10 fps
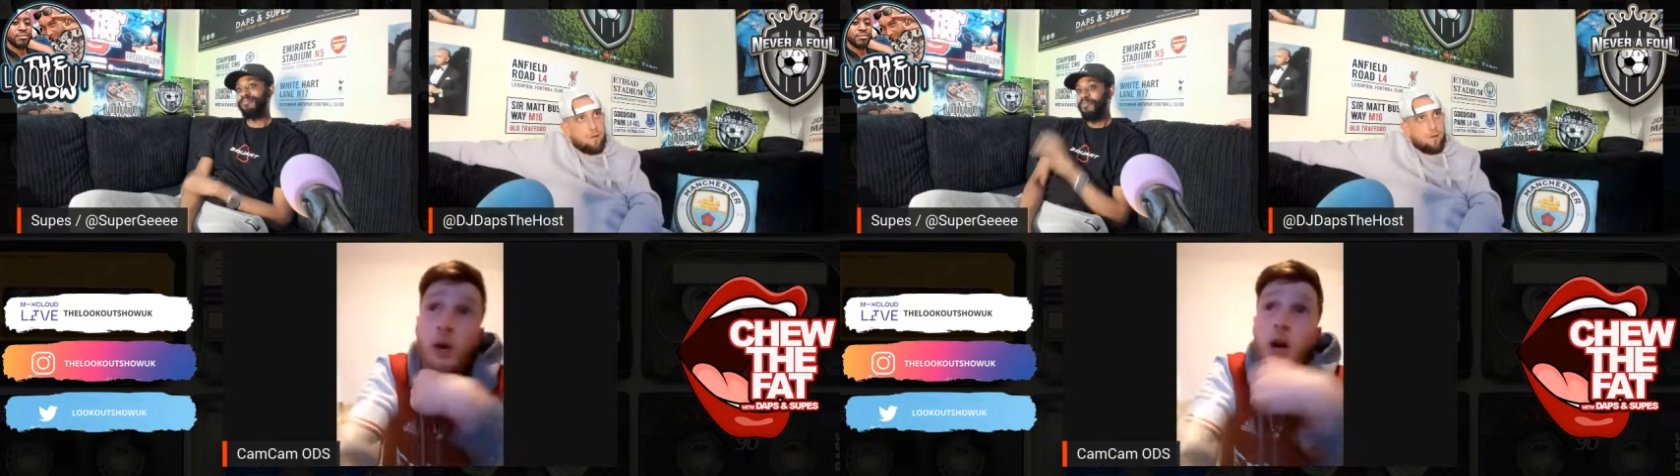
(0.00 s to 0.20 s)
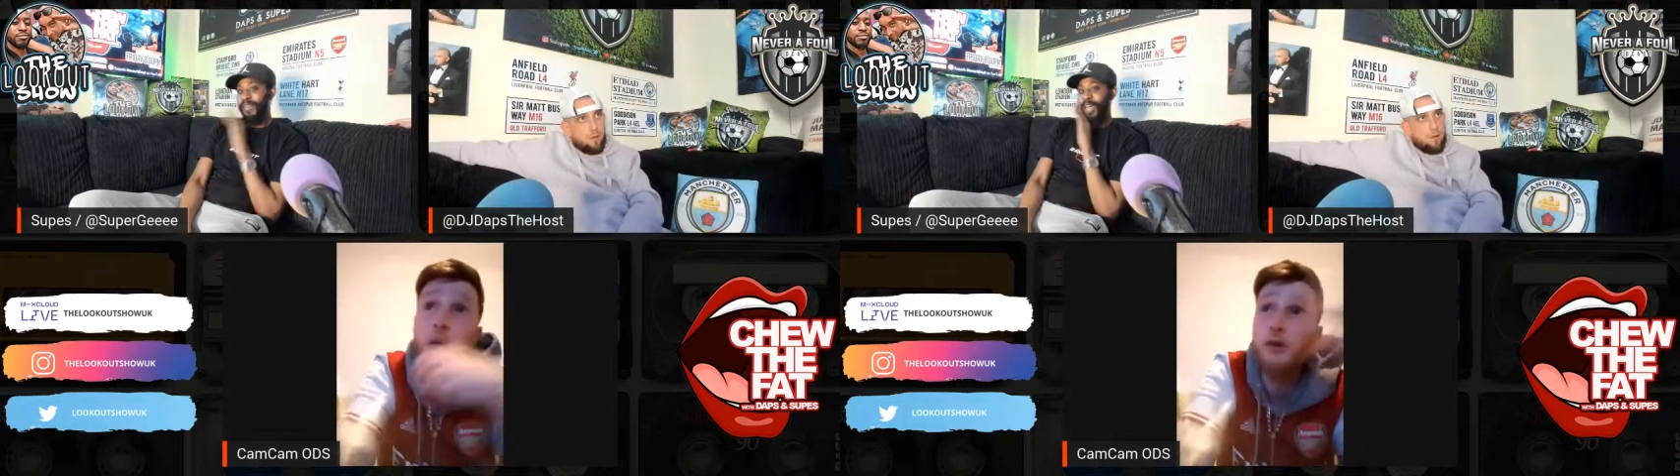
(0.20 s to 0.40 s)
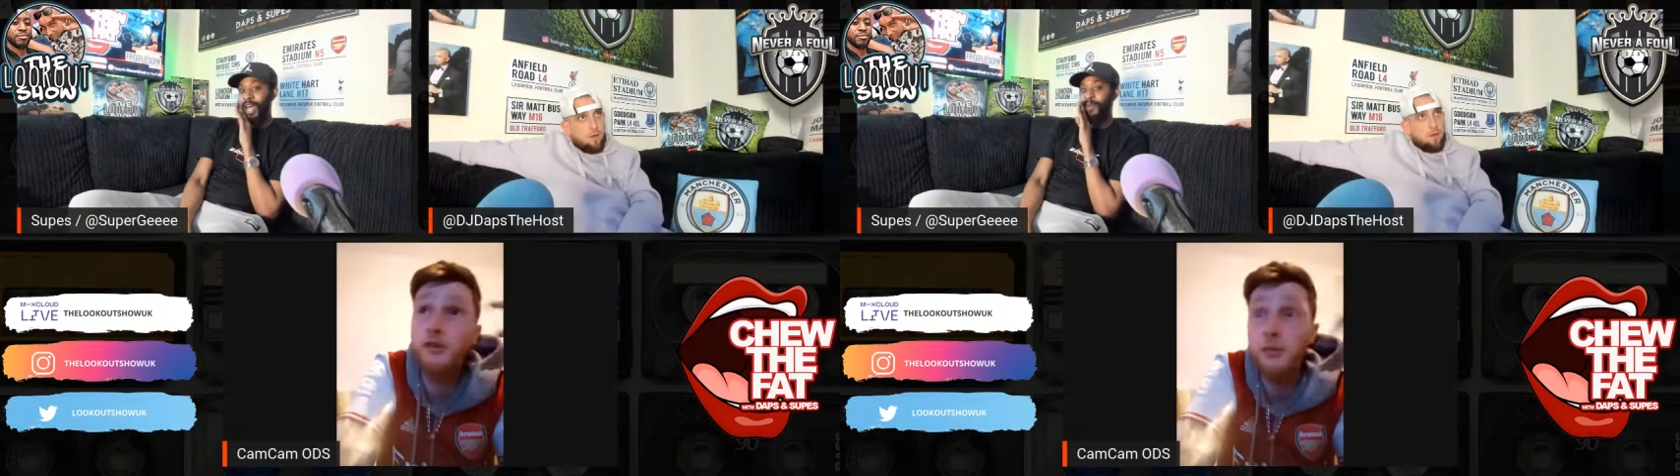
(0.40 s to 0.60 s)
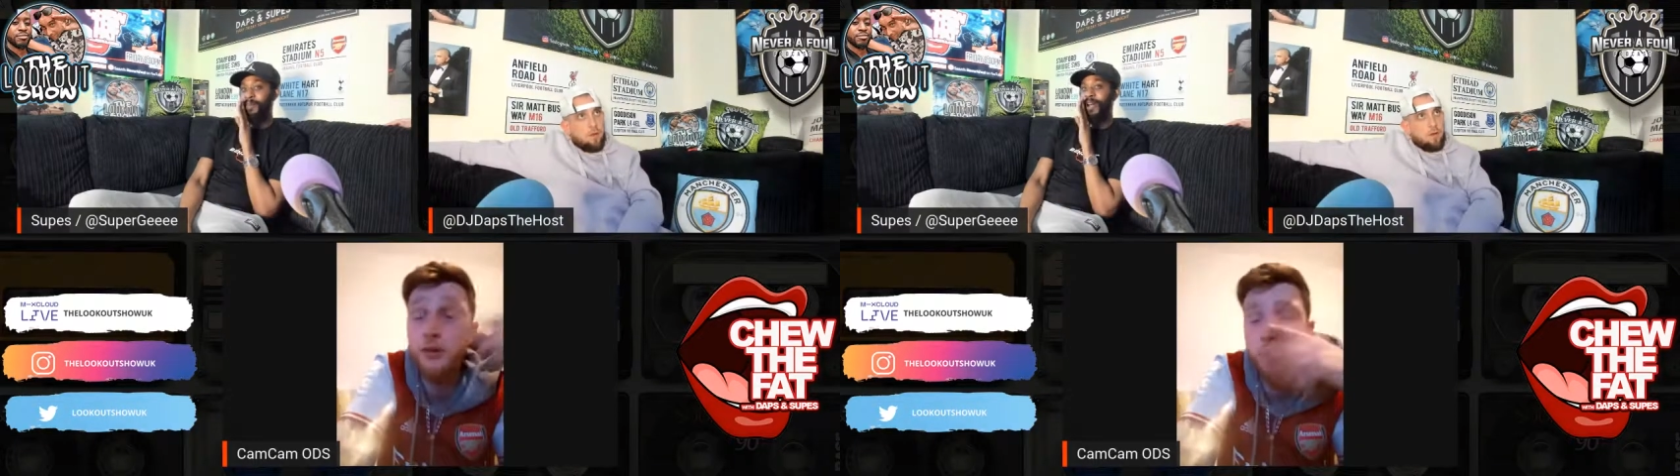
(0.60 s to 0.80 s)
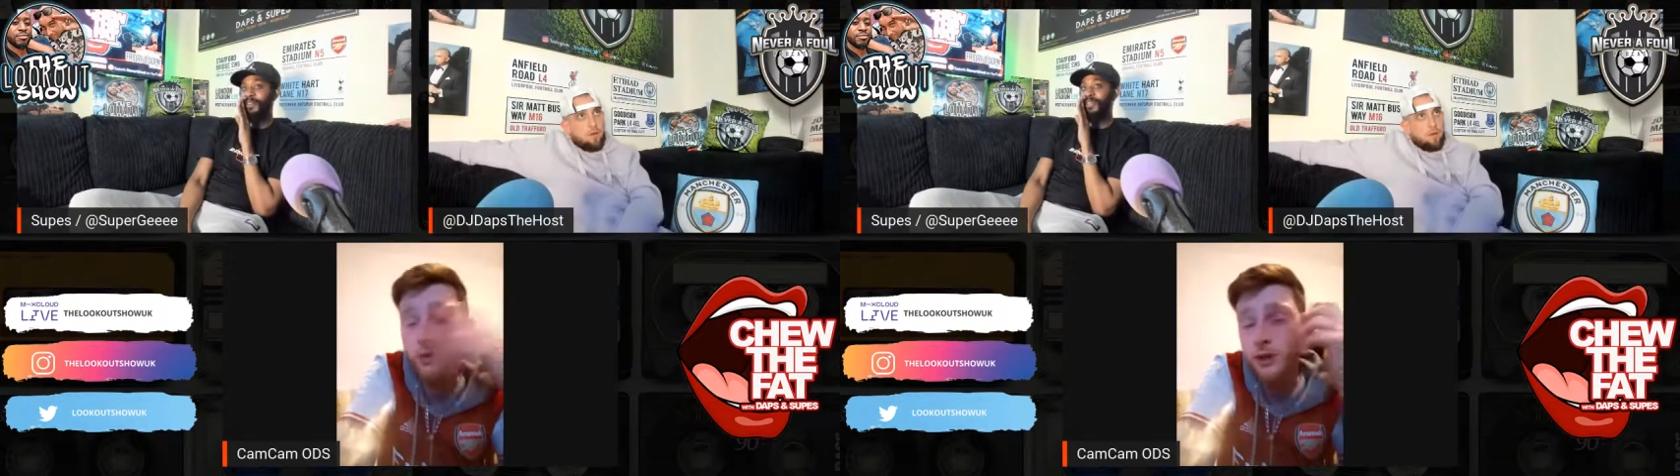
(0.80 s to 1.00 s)
what I wanted to be
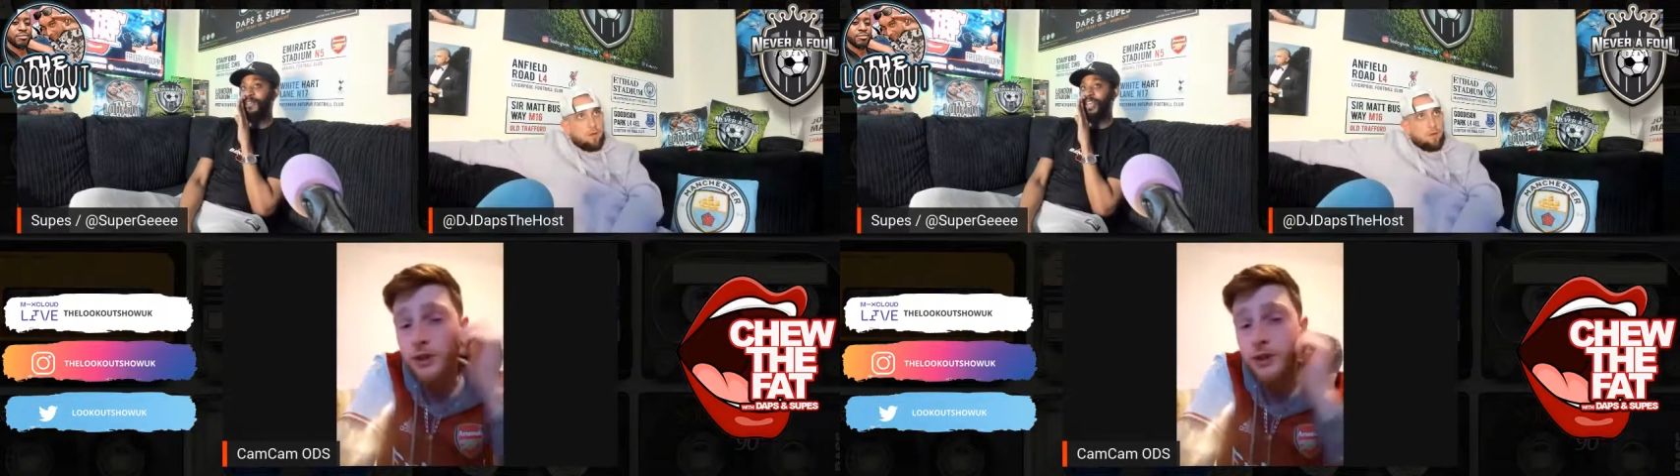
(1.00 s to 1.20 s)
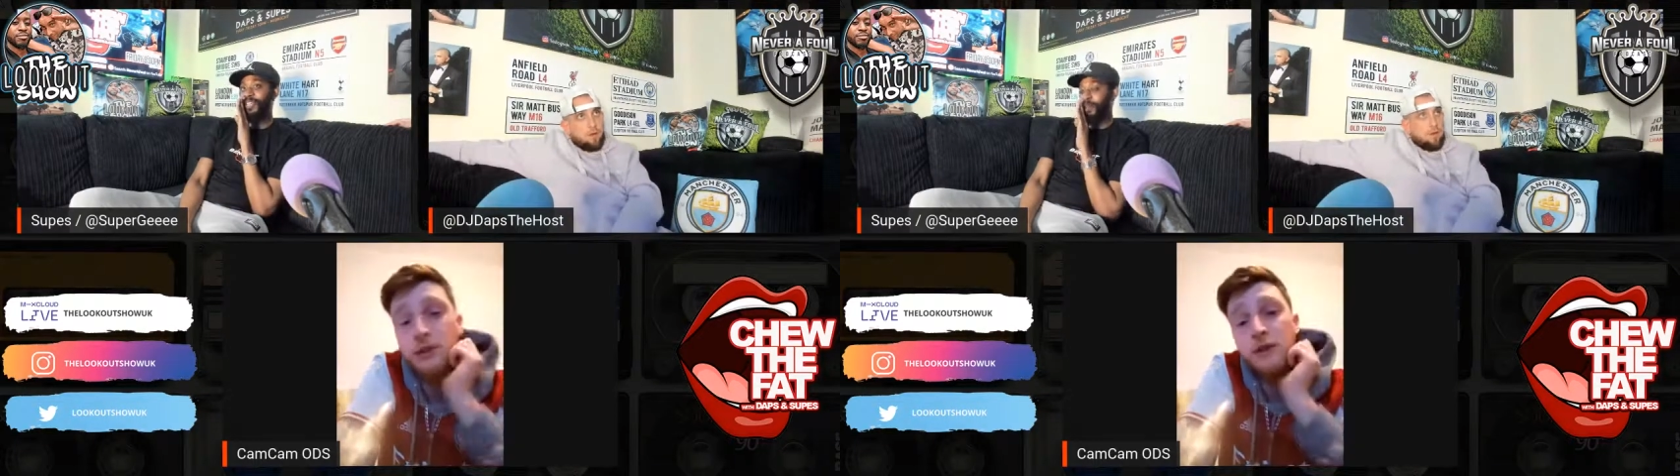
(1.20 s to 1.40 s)
doing, innit?